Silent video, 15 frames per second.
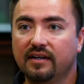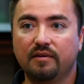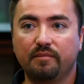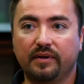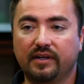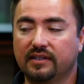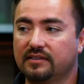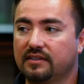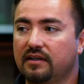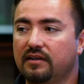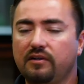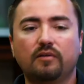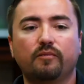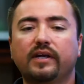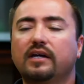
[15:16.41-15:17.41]
That's because right. uh,
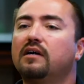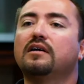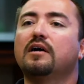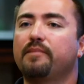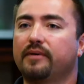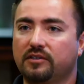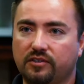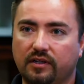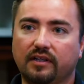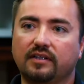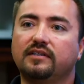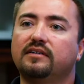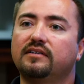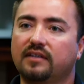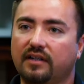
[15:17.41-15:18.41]
you know we get hung up on Trail of
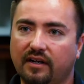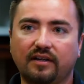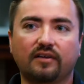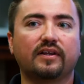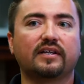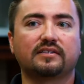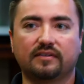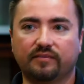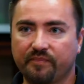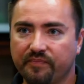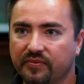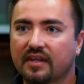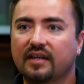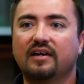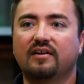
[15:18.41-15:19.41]
Tears, and I know that's a
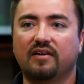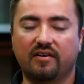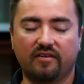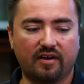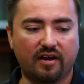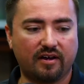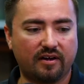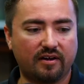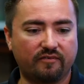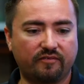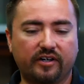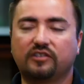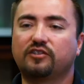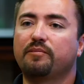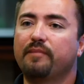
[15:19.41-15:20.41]
a,
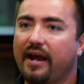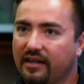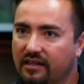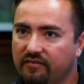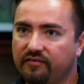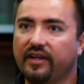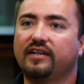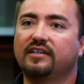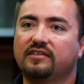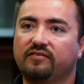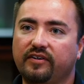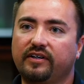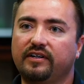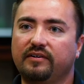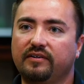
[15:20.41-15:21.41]
very traumatic event. It's a
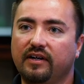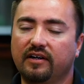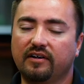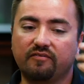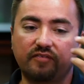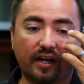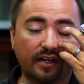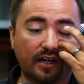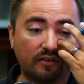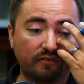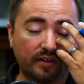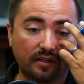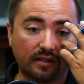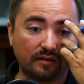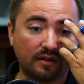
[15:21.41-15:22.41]
very uh, finite
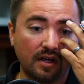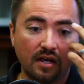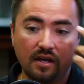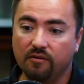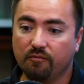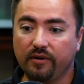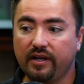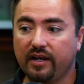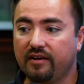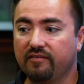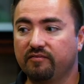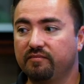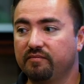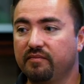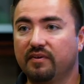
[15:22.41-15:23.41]
event, though. We have